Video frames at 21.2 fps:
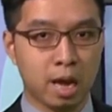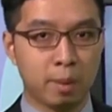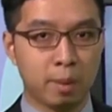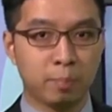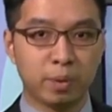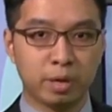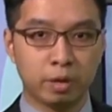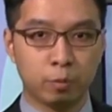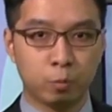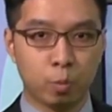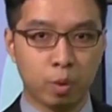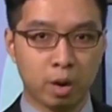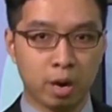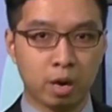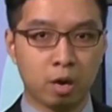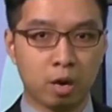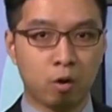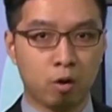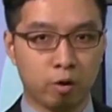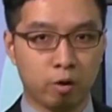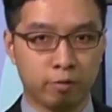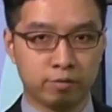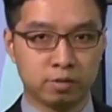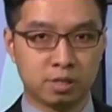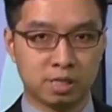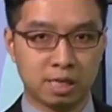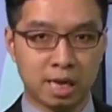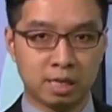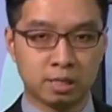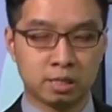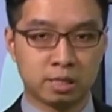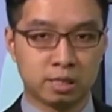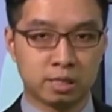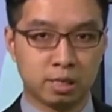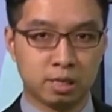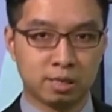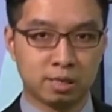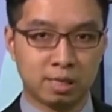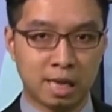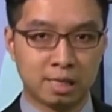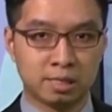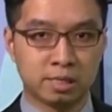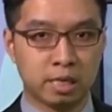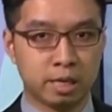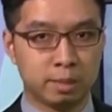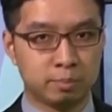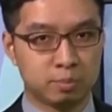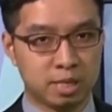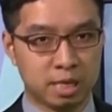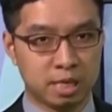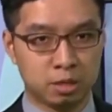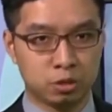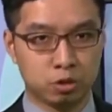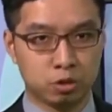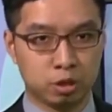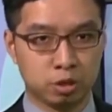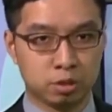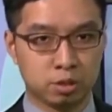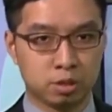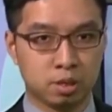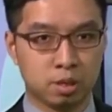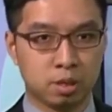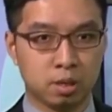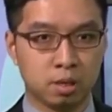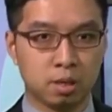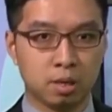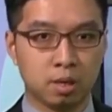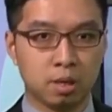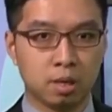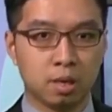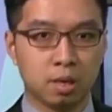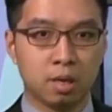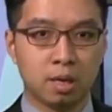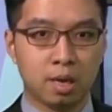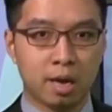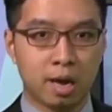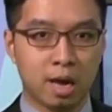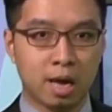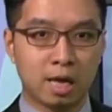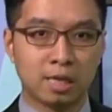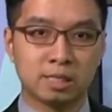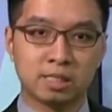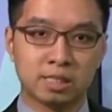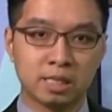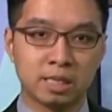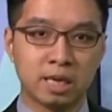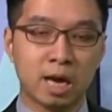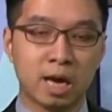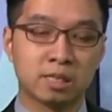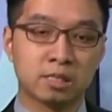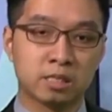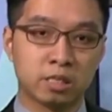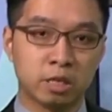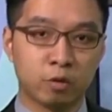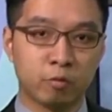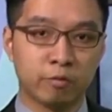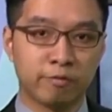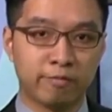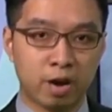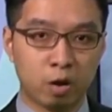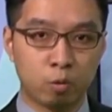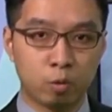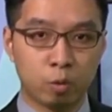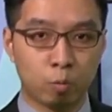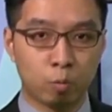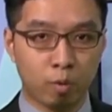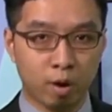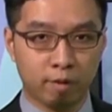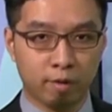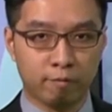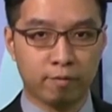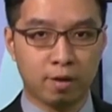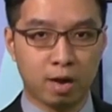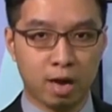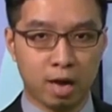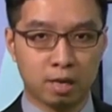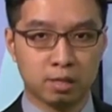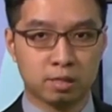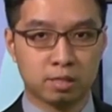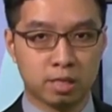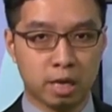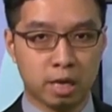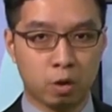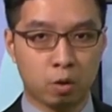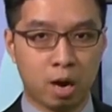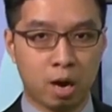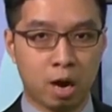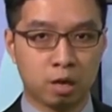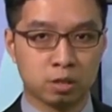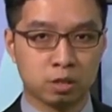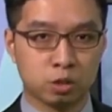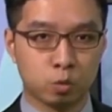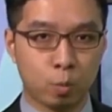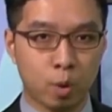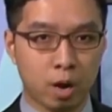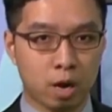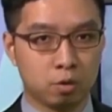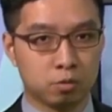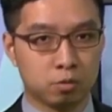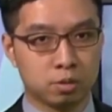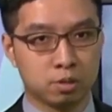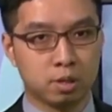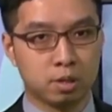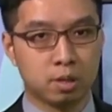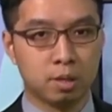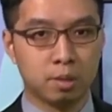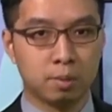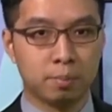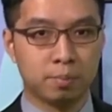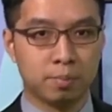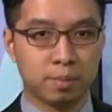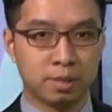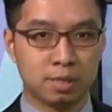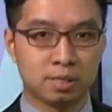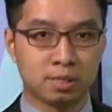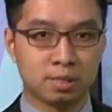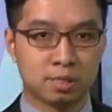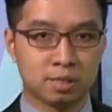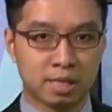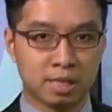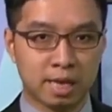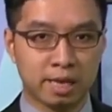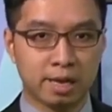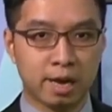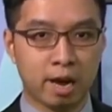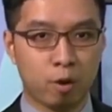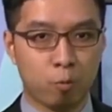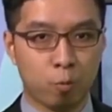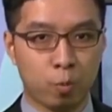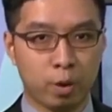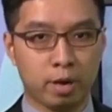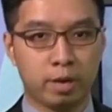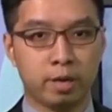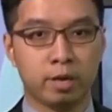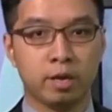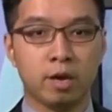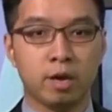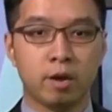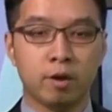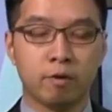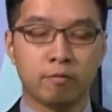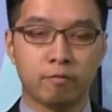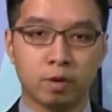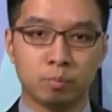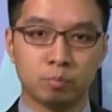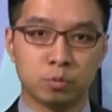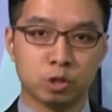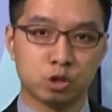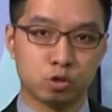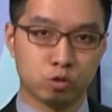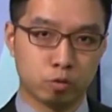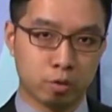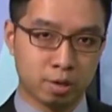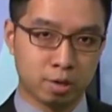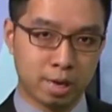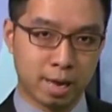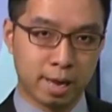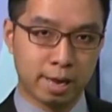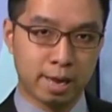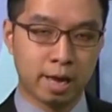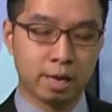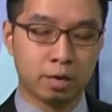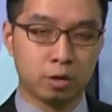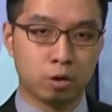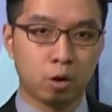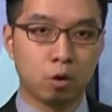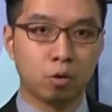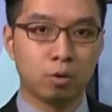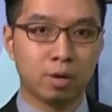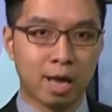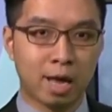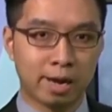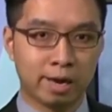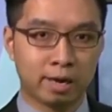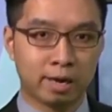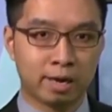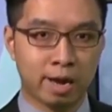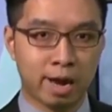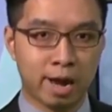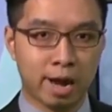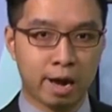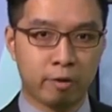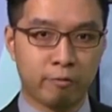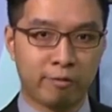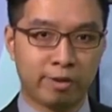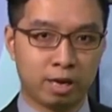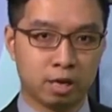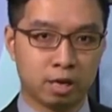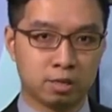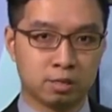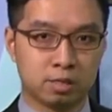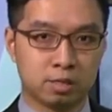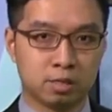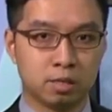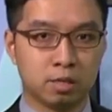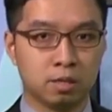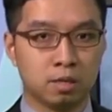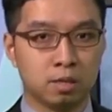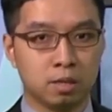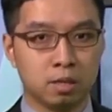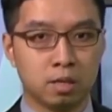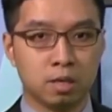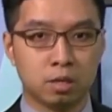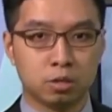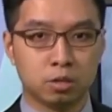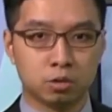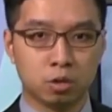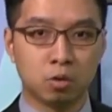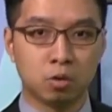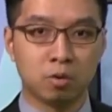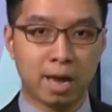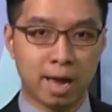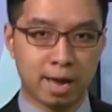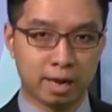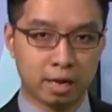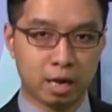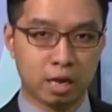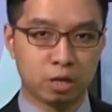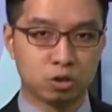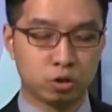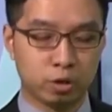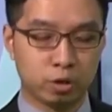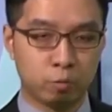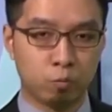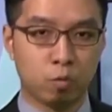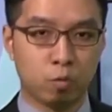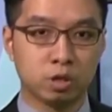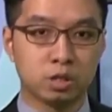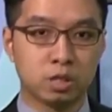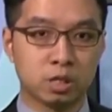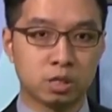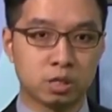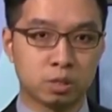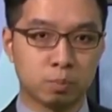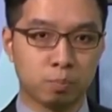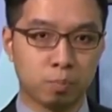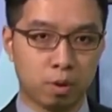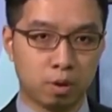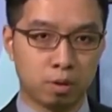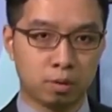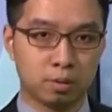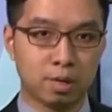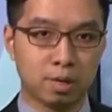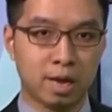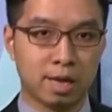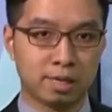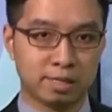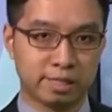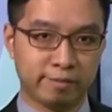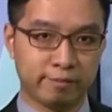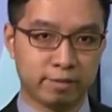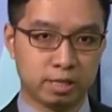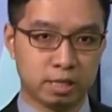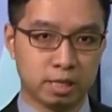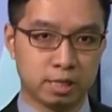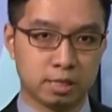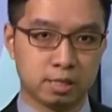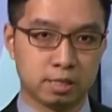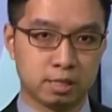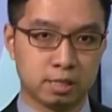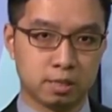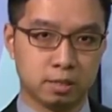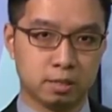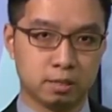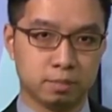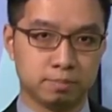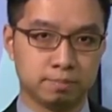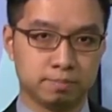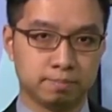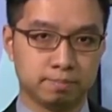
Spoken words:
and beware of landslip dangers. As seas are still very rough and there are swells, please stay away from the shoreline and low-lying areas. Don't engage in water sport activities.